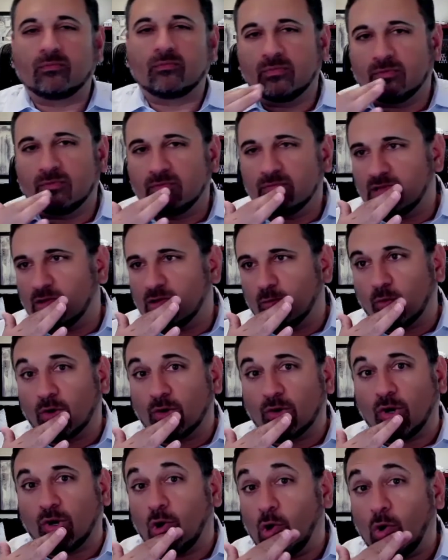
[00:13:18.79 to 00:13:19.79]
there
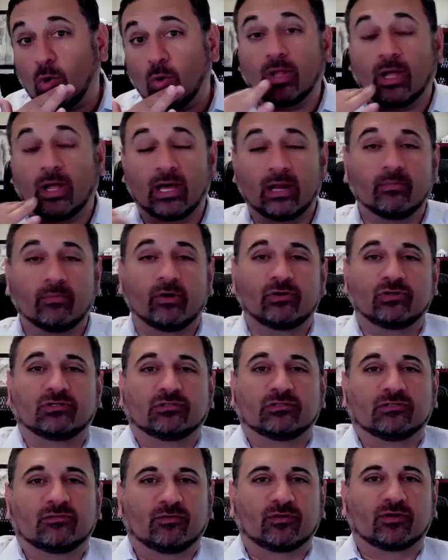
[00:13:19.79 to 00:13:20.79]
weren't a whole lot of
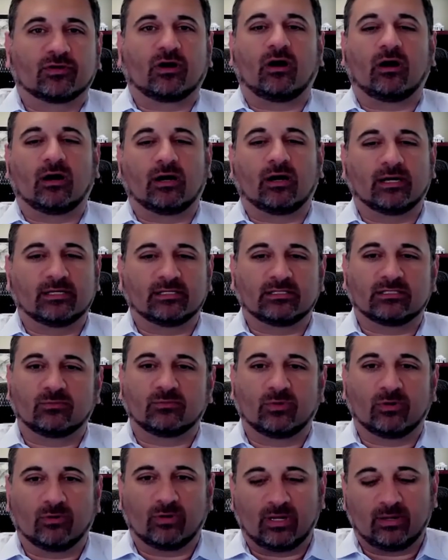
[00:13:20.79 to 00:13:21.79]
motions for cause, and
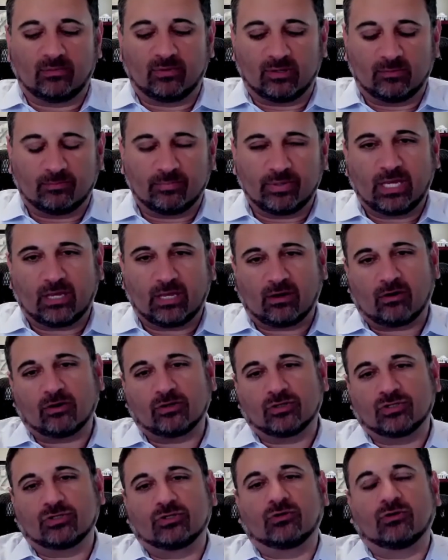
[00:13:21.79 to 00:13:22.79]
we were able to pick our
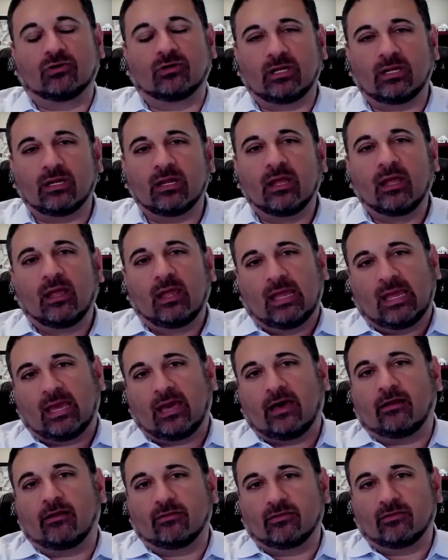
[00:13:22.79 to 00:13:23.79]
jury
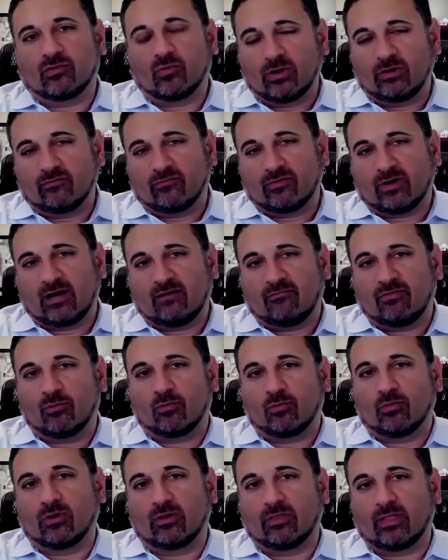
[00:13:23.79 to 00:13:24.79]
out of the 25 that
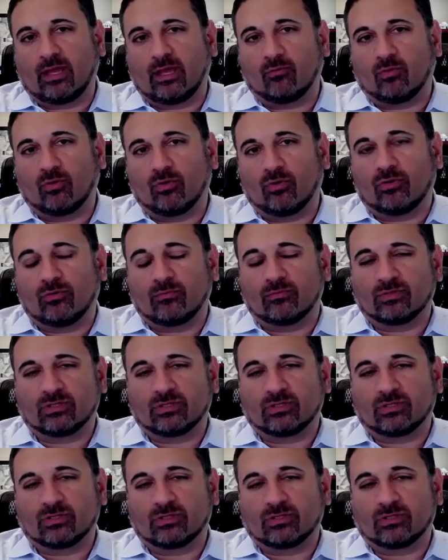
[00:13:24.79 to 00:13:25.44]
were in that room.